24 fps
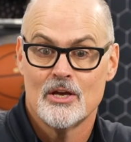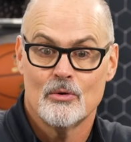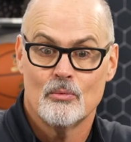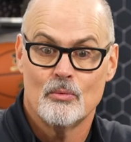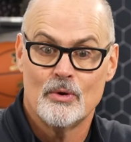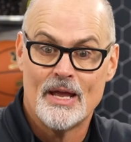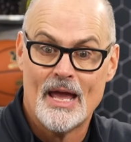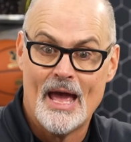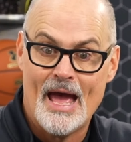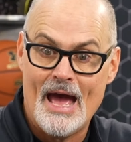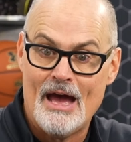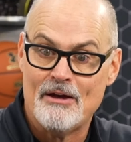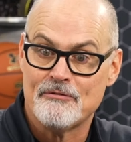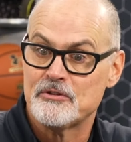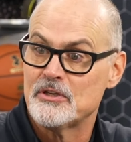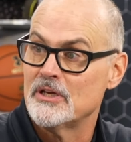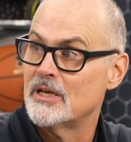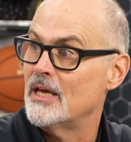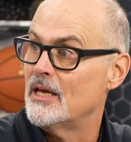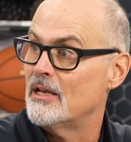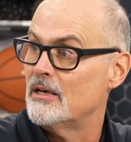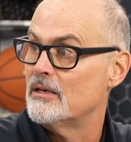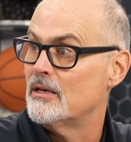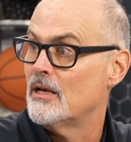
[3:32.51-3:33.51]
We have to
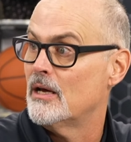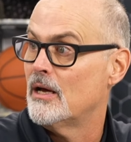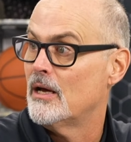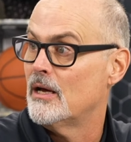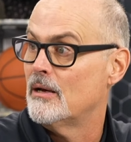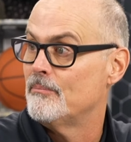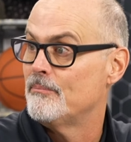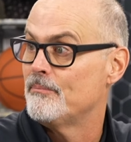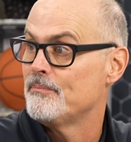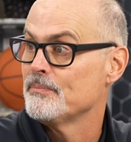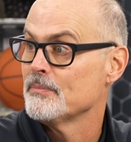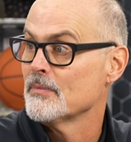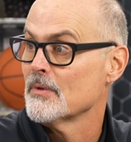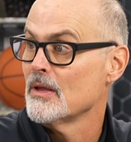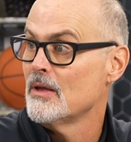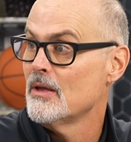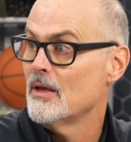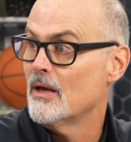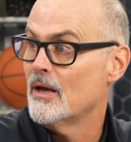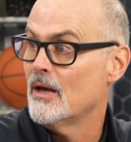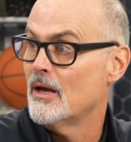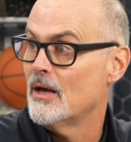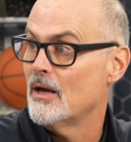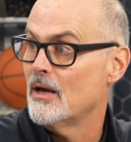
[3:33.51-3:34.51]
get um,
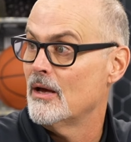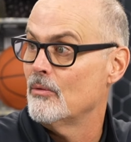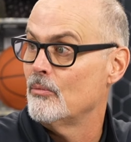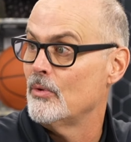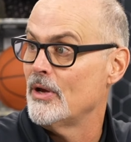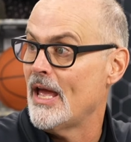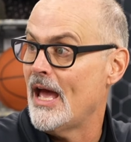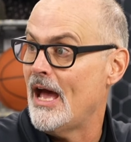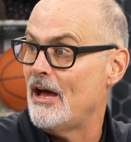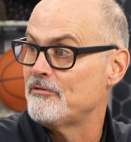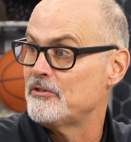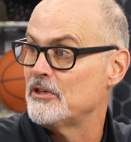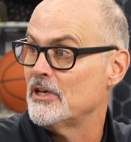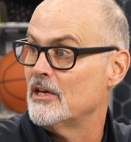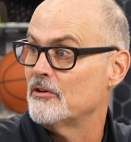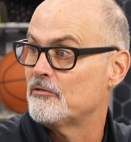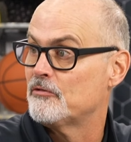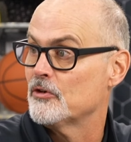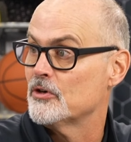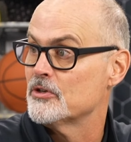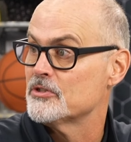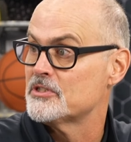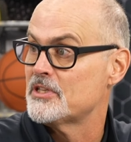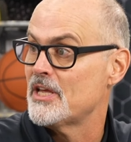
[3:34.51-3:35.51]
uh, we have to get
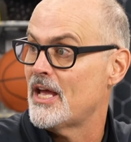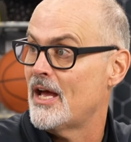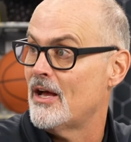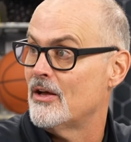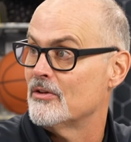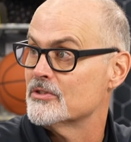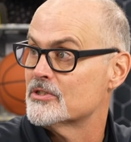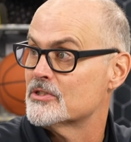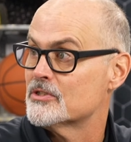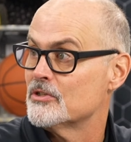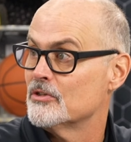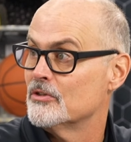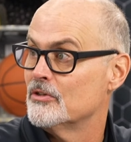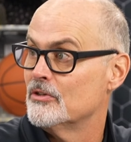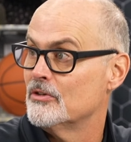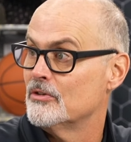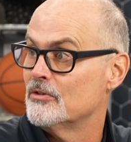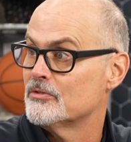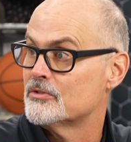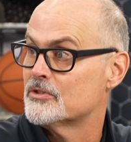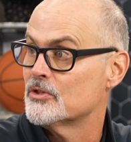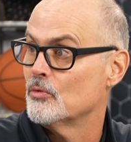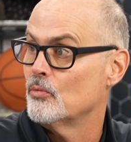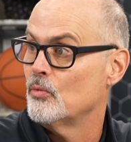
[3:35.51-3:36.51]
first downs
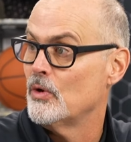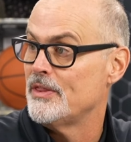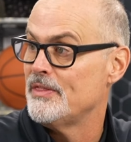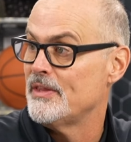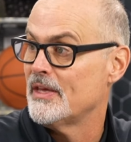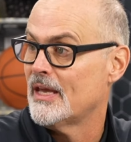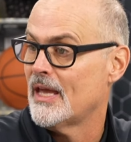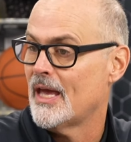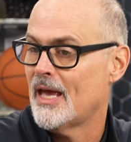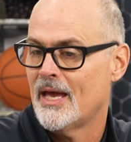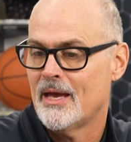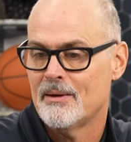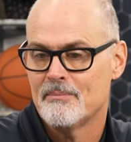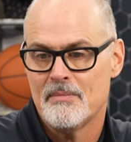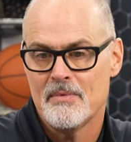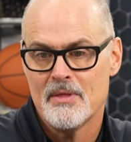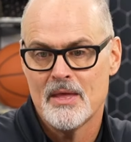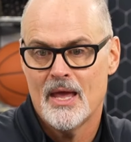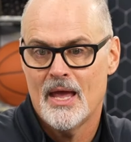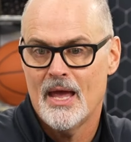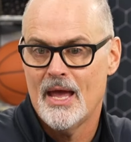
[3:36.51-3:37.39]
to to win the game,